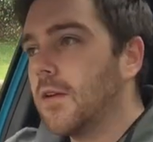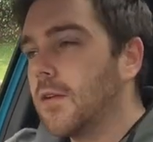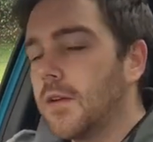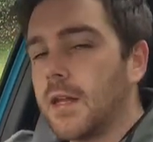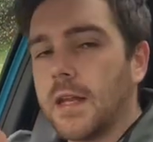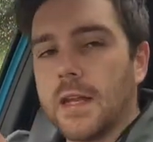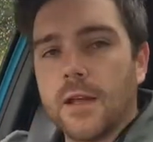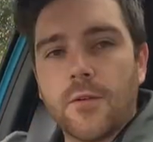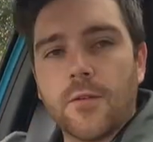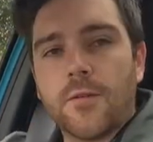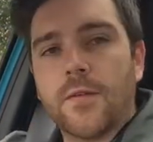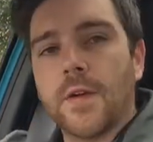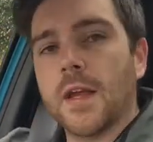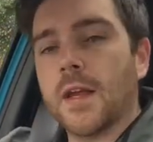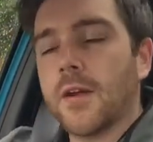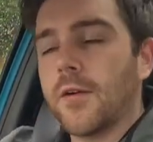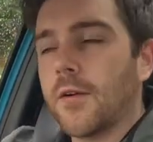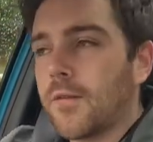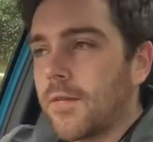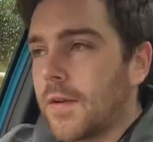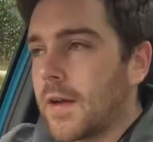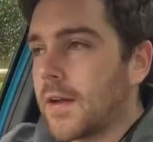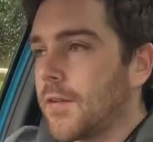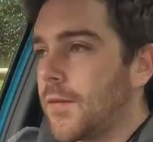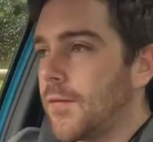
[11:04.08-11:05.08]
your little finger
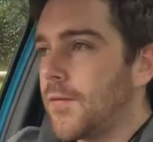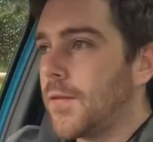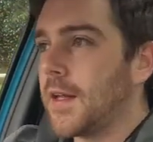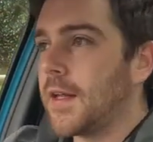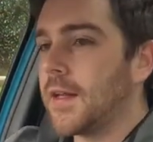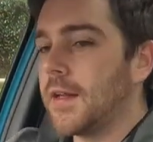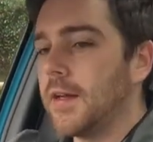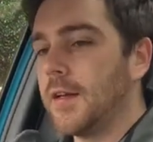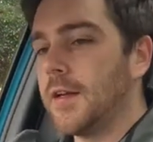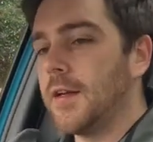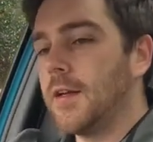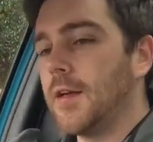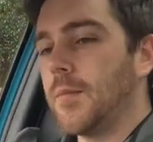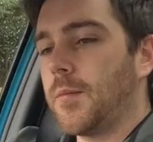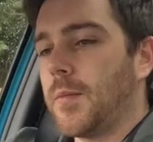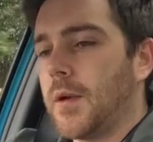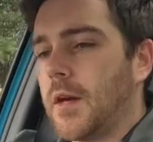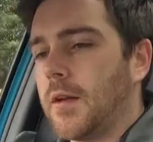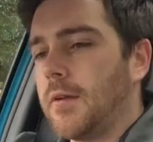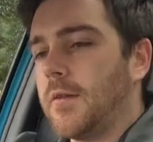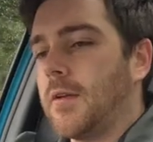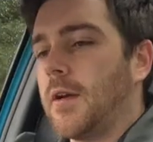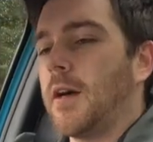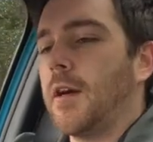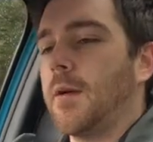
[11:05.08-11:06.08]
effectively,
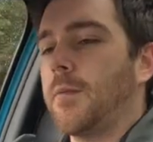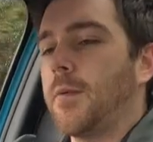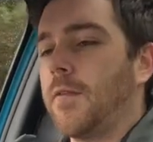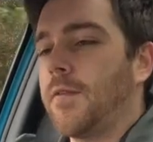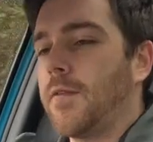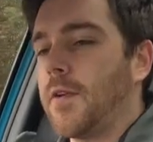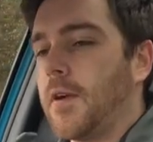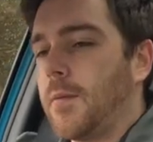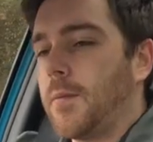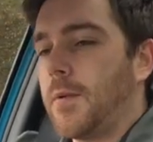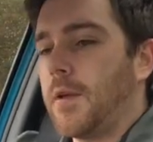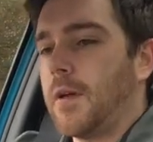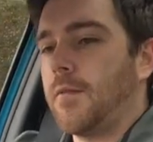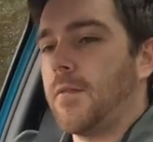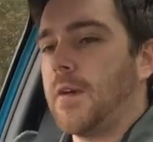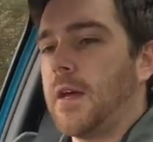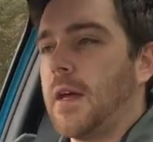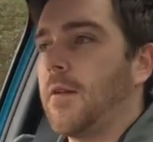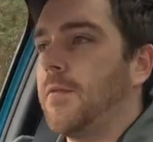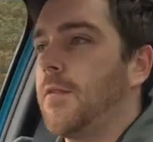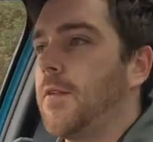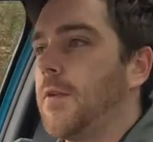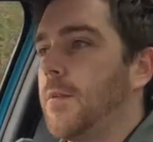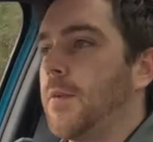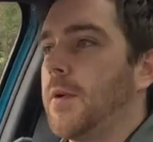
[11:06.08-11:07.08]
but I prefer a bit of a
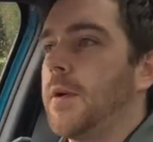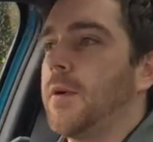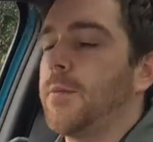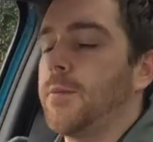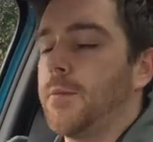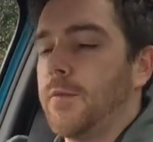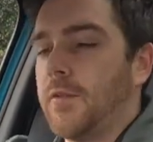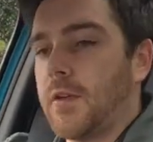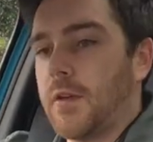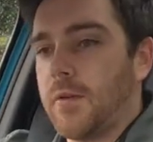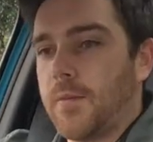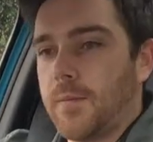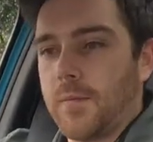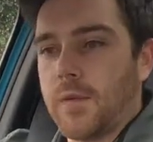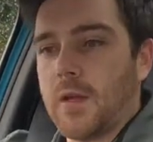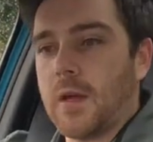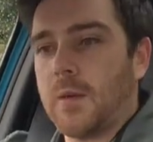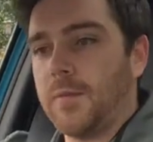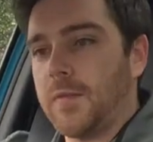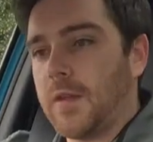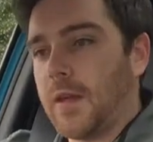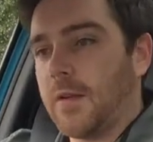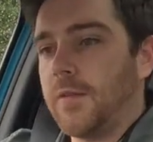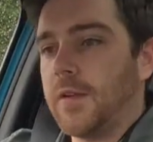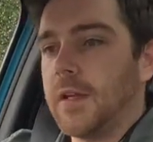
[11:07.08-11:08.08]
heavier wheel, so
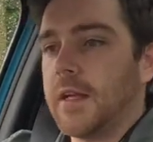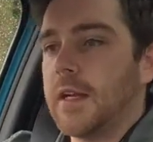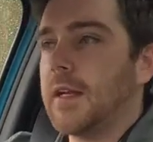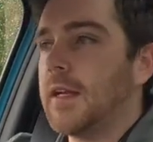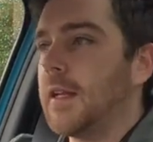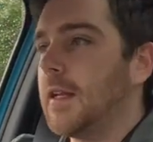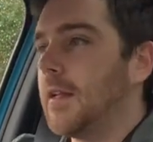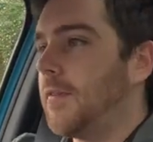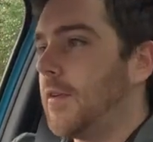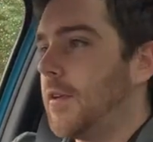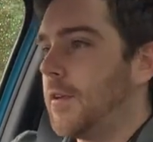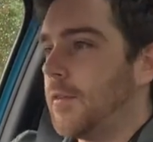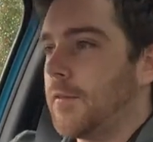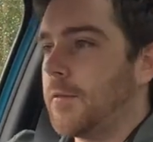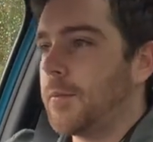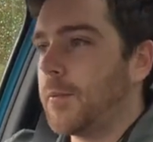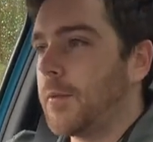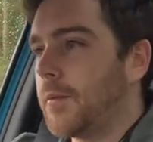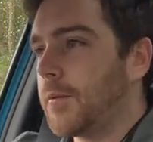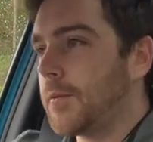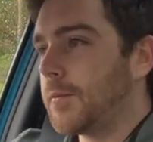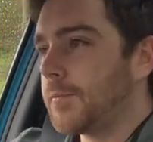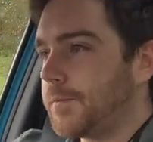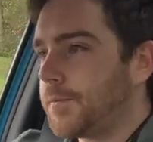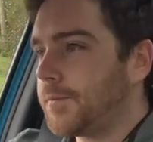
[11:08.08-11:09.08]
I'm definitely going to leave it in
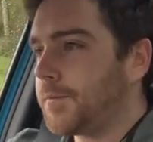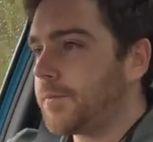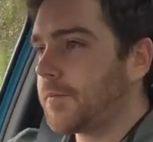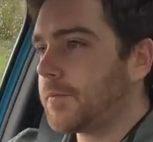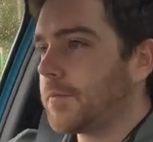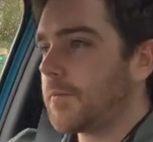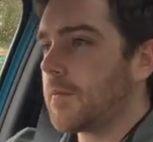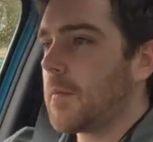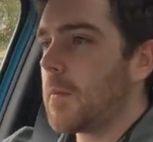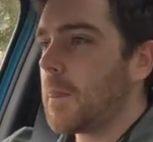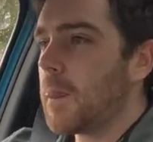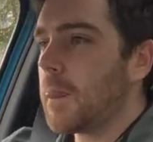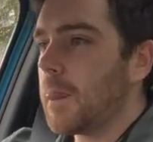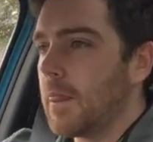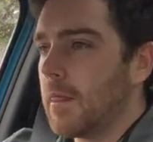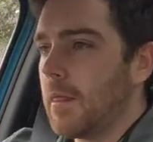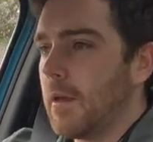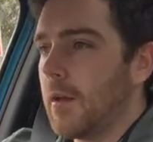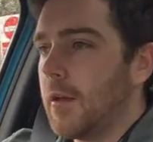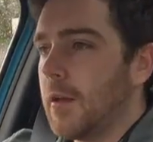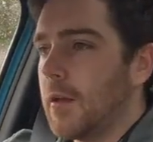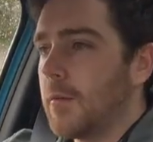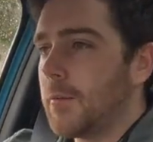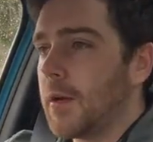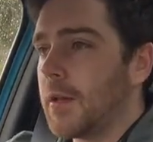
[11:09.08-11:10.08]
sport.
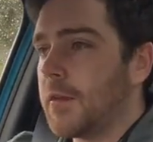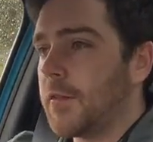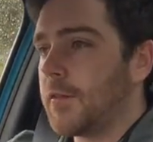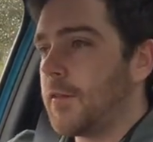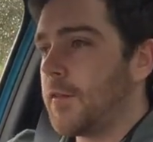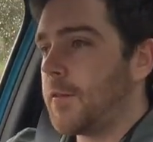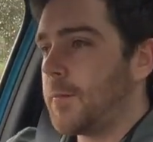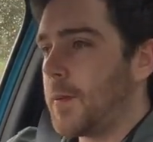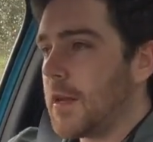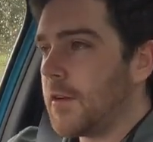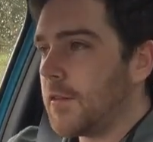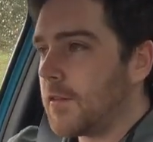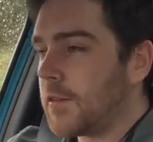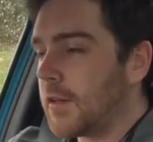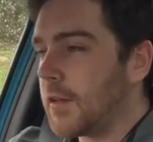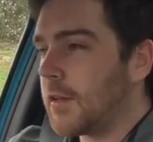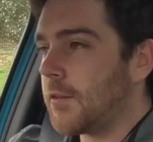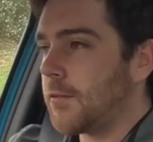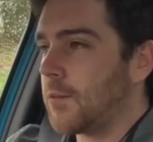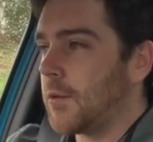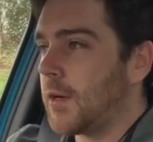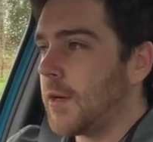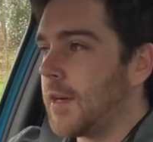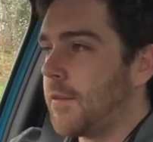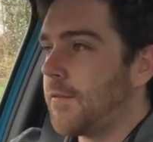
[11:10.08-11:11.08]
But the suspension
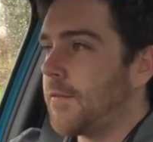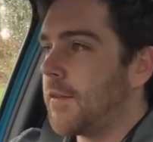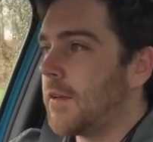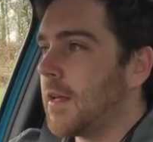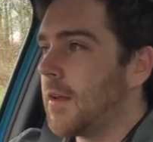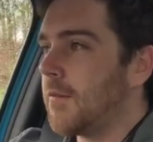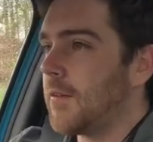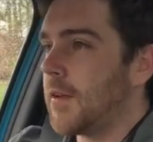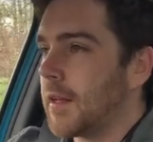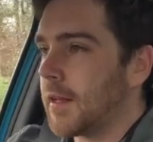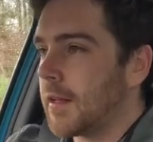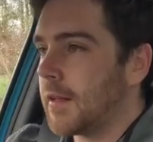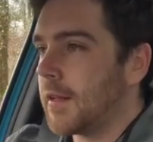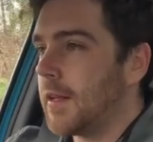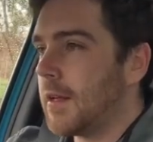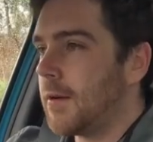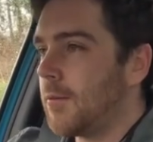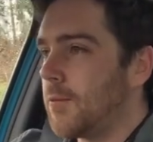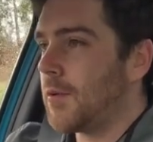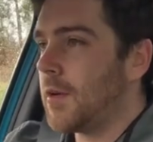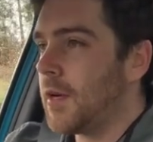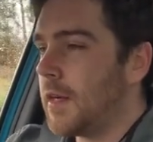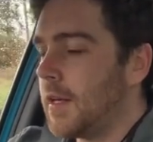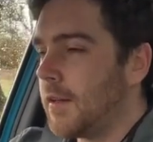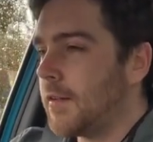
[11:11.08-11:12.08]
is really forgiving. It
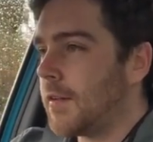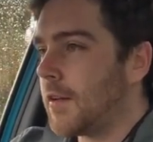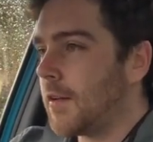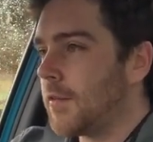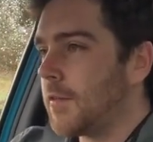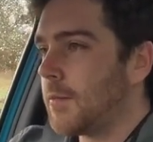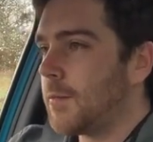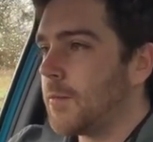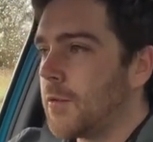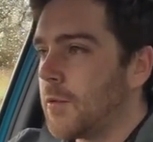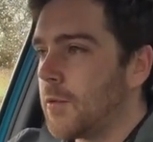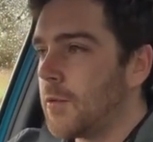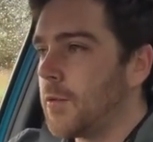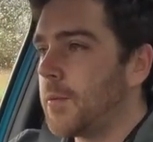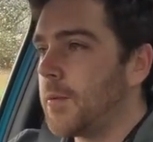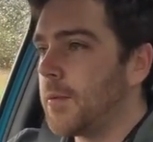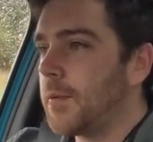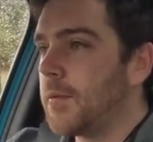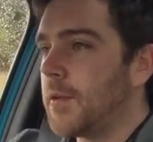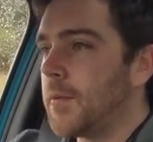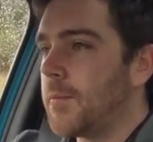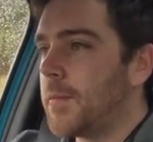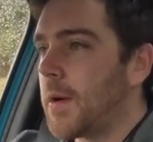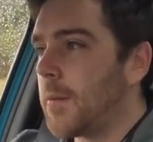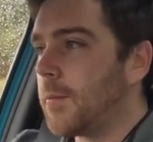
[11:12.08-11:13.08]
really does absorb
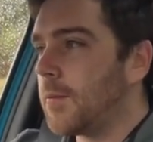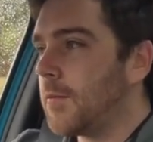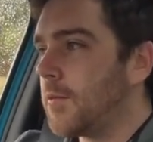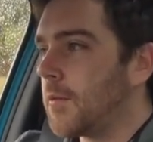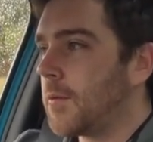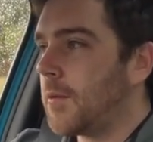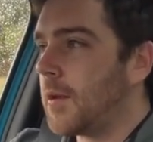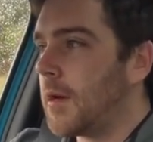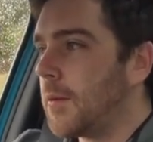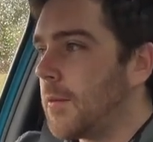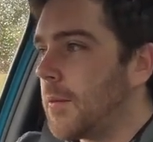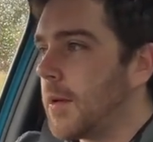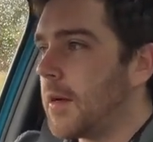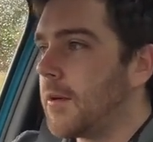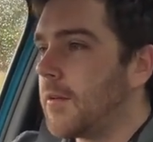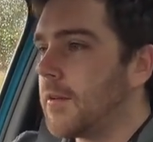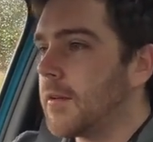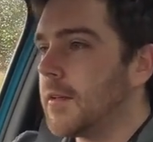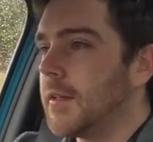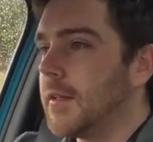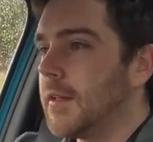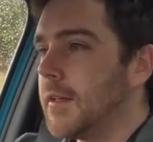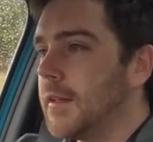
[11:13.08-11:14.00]
the bumps quite well.